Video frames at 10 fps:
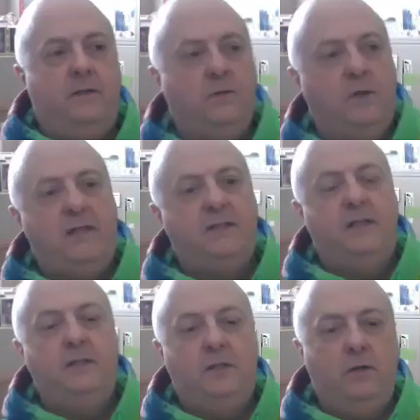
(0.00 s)
So that's
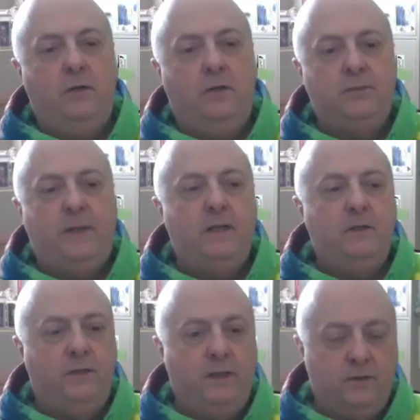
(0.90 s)
you're speaking
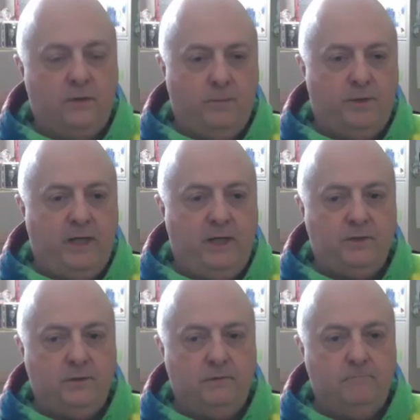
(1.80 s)
to the interpretation.